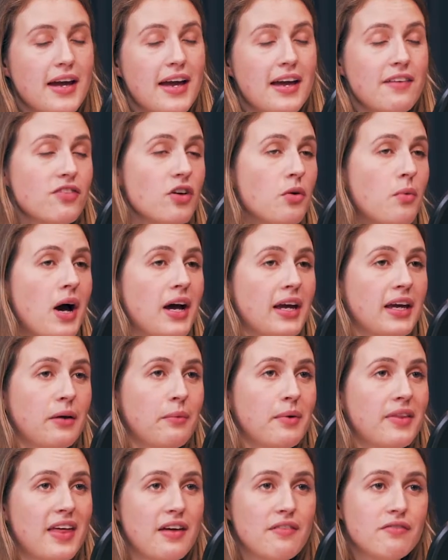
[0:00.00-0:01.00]
if you're working
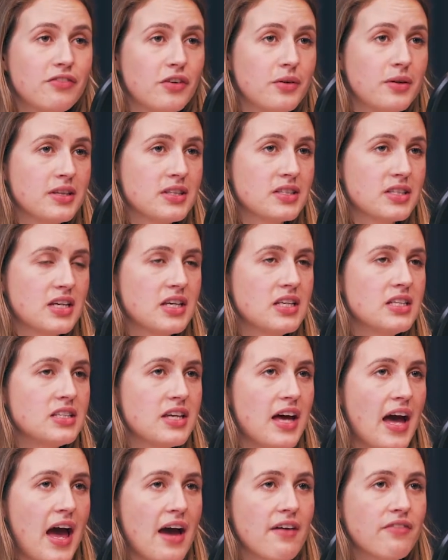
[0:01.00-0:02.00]
with influencers,
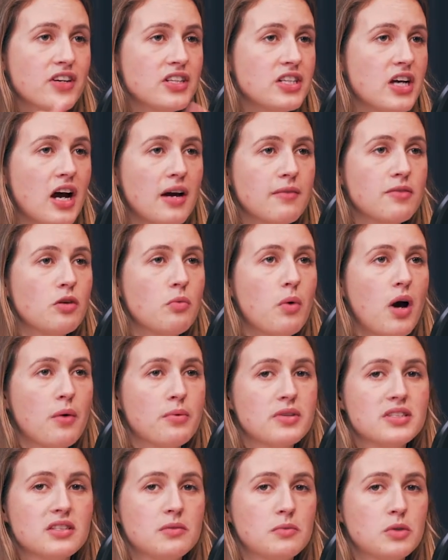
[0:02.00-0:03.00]
every time you work
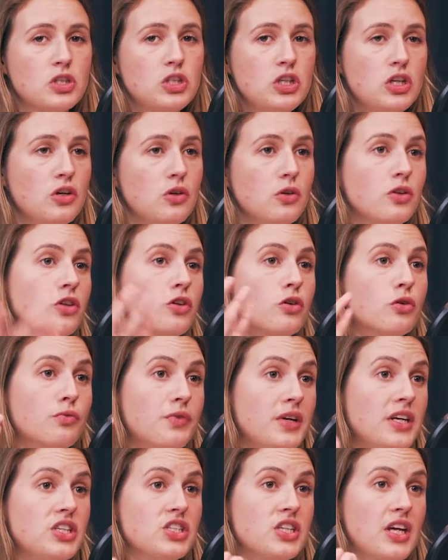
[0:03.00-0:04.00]
with someone new, you're
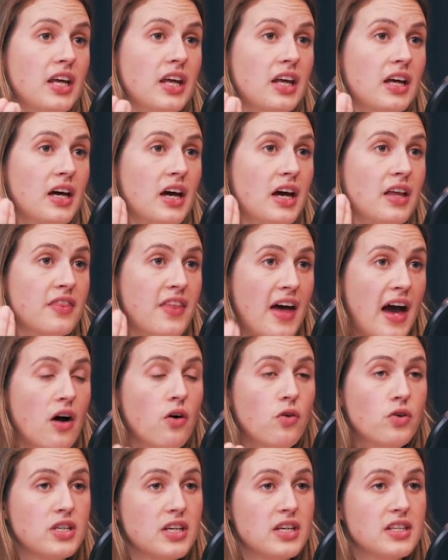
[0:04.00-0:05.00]
reaching their
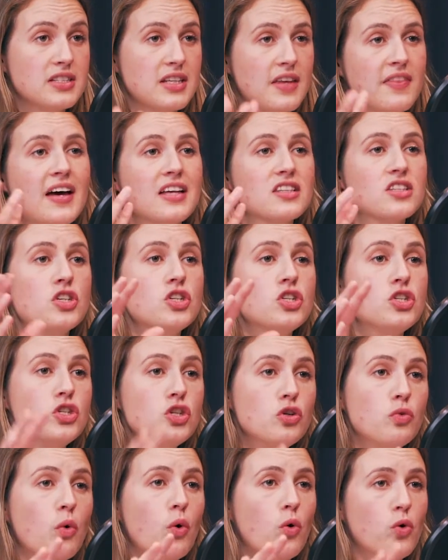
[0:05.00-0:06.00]
audience, and that's a
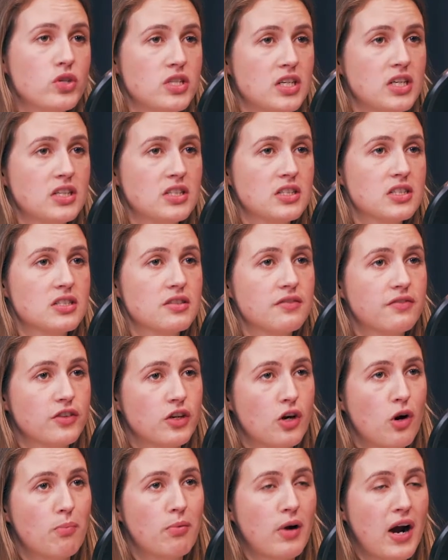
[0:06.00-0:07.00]
new audience for
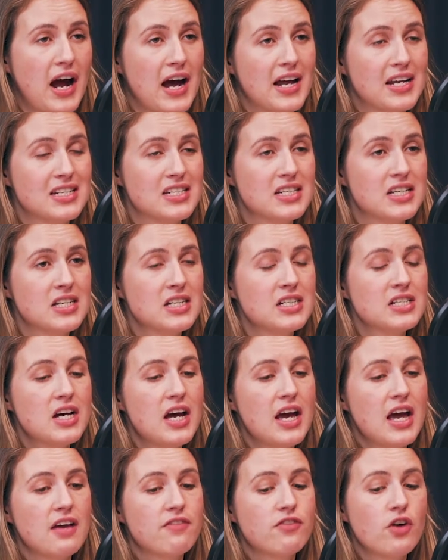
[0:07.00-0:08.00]
your brand.
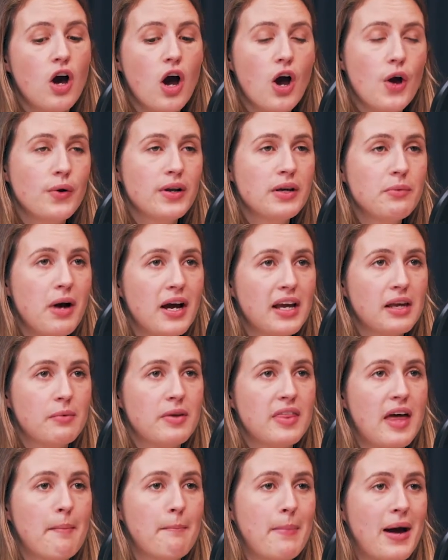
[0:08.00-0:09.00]
If you're only working
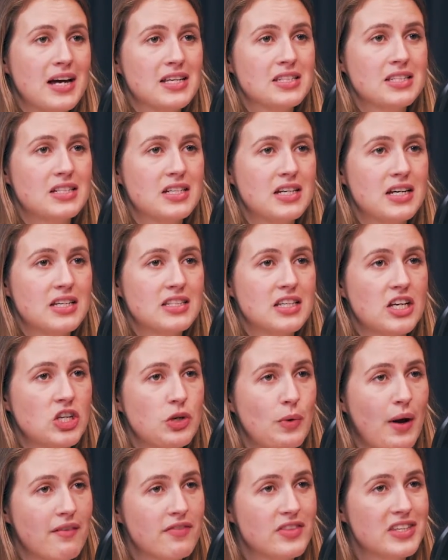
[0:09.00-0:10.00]
with ambassadors and
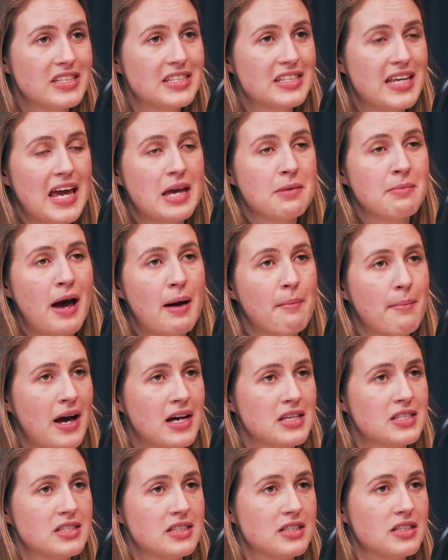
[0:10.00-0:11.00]
you have the same
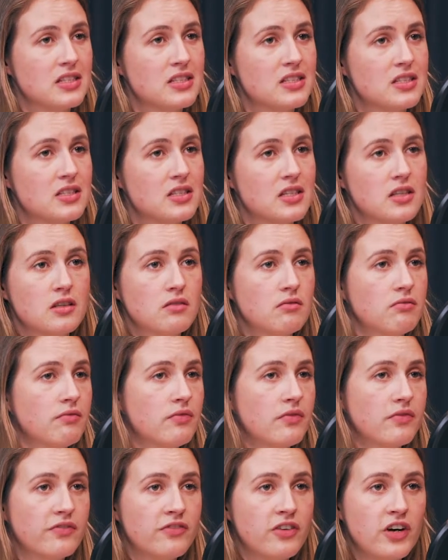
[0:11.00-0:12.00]
ambassadors
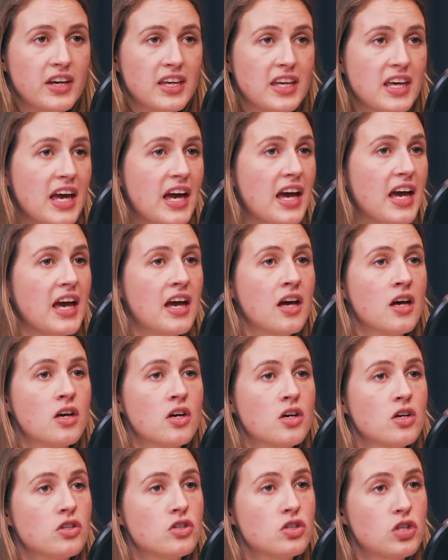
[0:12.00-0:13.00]
for a year,
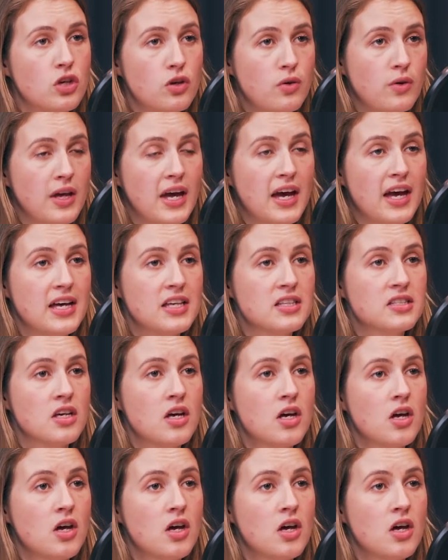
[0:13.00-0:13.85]
2 years,